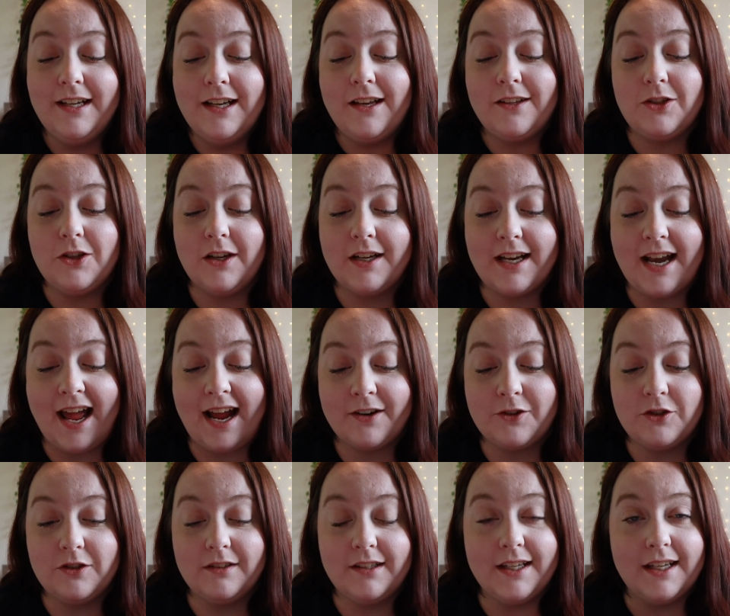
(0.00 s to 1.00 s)
so you can
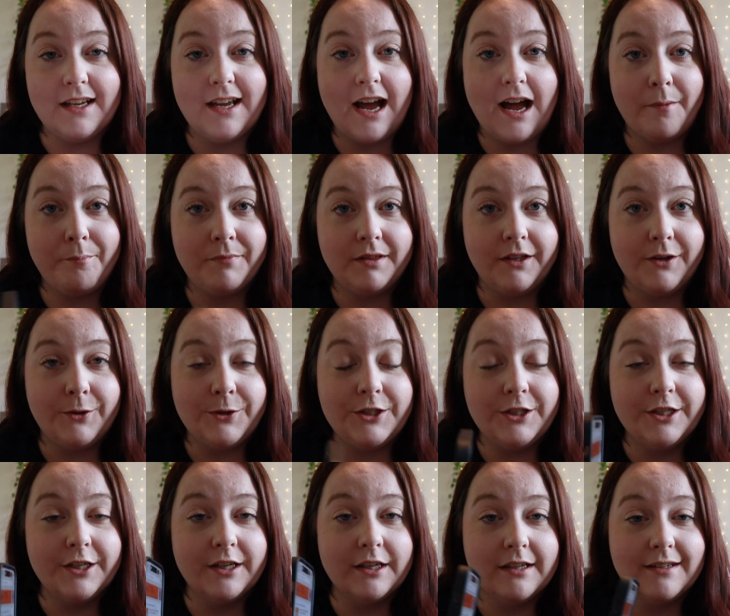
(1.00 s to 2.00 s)
actually upload
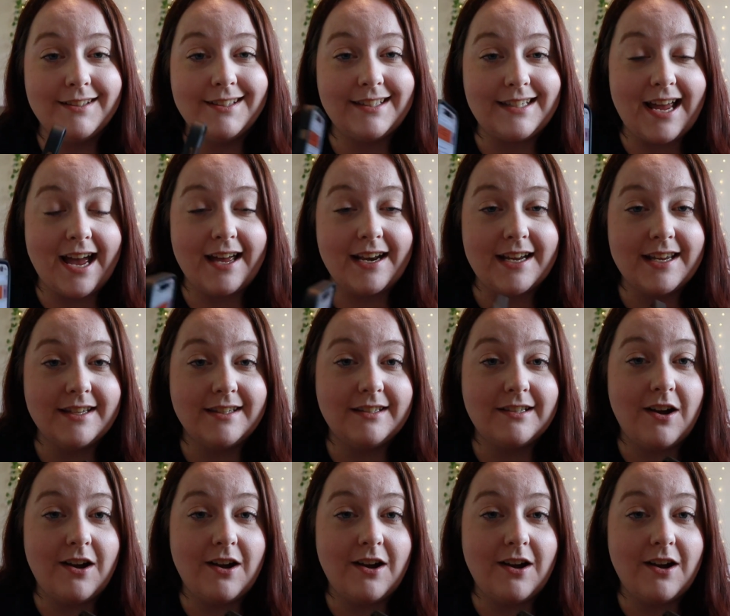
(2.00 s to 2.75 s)
your status